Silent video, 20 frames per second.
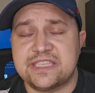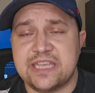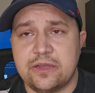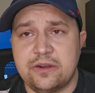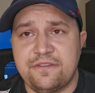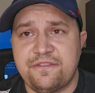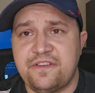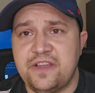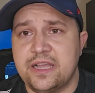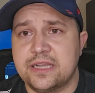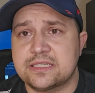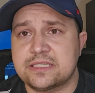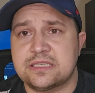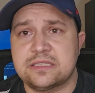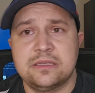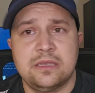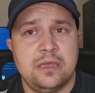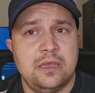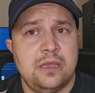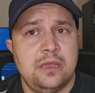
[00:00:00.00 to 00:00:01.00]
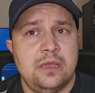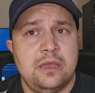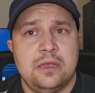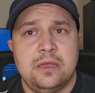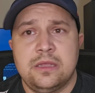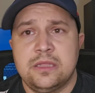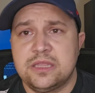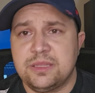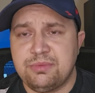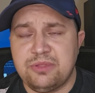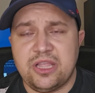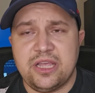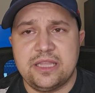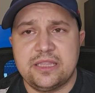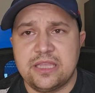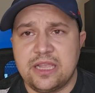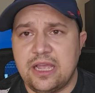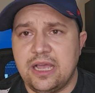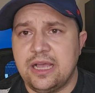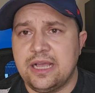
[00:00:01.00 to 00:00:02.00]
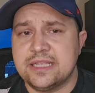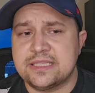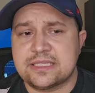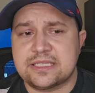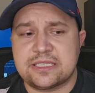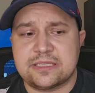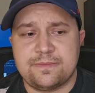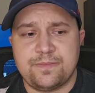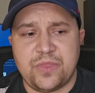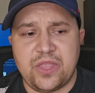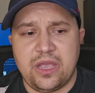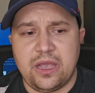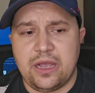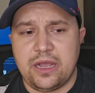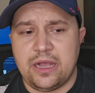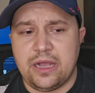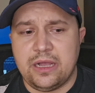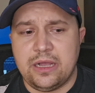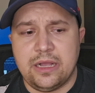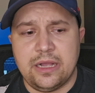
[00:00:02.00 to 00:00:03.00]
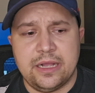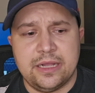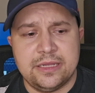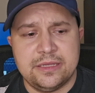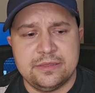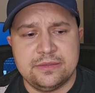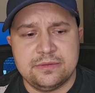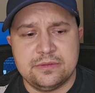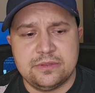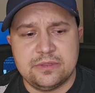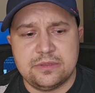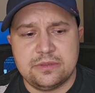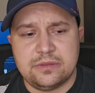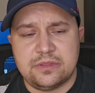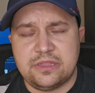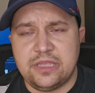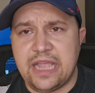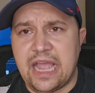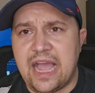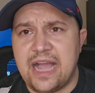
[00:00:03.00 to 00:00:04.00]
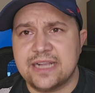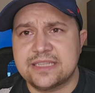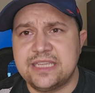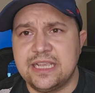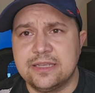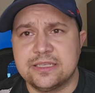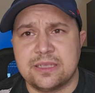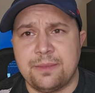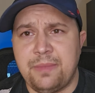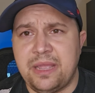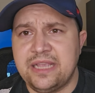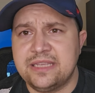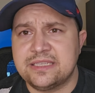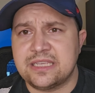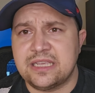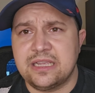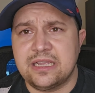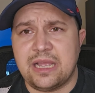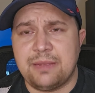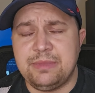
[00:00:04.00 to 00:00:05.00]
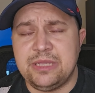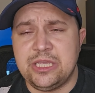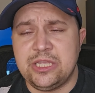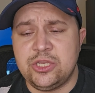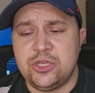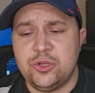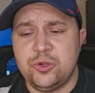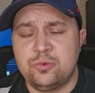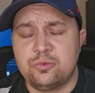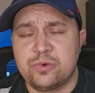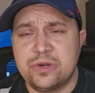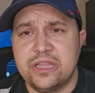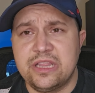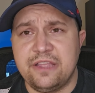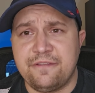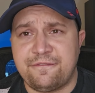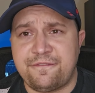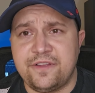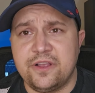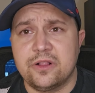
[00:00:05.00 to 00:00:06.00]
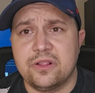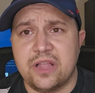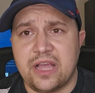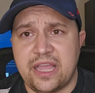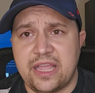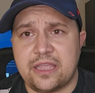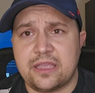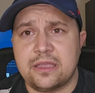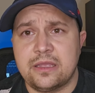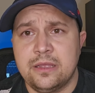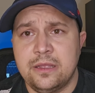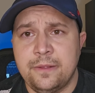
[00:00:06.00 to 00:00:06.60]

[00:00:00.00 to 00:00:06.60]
Sound effects, the blood, the guts, uh, the acting is amazing. I mean, you really feel like